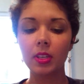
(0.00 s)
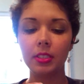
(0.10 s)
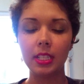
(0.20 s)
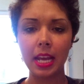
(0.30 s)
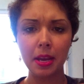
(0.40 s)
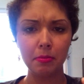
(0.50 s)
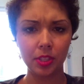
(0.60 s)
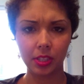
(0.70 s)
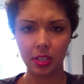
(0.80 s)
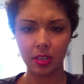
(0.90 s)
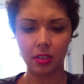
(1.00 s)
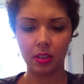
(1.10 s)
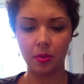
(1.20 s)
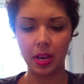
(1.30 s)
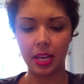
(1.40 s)
Today I'm just gonna
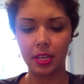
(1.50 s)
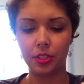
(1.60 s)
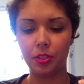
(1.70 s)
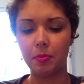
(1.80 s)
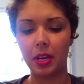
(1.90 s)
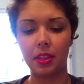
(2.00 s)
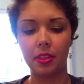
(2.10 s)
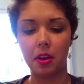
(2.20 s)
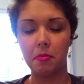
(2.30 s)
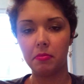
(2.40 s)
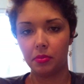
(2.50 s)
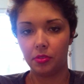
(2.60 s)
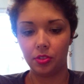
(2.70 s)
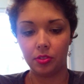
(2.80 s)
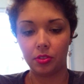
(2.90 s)
go ahead and do my thumb
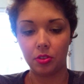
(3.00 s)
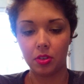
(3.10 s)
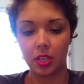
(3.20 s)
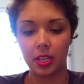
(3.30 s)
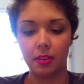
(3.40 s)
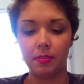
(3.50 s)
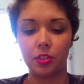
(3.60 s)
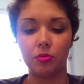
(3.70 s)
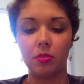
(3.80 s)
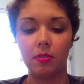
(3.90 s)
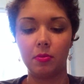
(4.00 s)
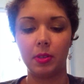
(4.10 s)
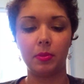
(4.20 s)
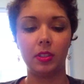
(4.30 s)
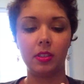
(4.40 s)
so you can get a visual of what
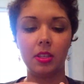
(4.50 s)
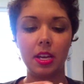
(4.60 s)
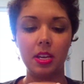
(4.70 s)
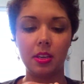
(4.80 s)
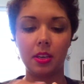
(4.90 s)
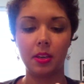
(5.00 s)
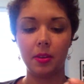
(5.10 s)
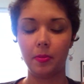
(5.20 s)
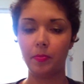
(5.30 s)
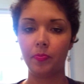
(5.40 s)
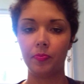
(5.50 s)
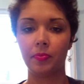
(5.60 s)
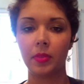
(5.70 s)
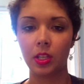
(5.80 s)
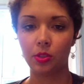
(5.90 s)
it would look like.
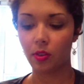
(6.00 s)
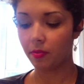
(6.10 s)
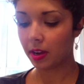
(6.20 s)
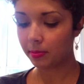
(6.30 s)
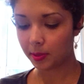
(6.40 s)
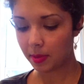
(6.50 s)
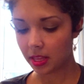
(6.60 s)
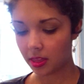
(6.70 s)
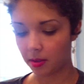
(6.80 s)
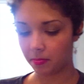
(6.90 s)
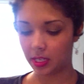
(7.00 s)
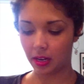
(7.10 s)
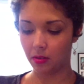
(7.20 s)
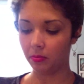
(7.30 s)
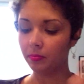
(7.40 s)
So I wiped my thumb
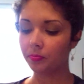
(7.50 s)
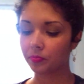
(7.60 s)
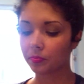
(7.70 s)
down.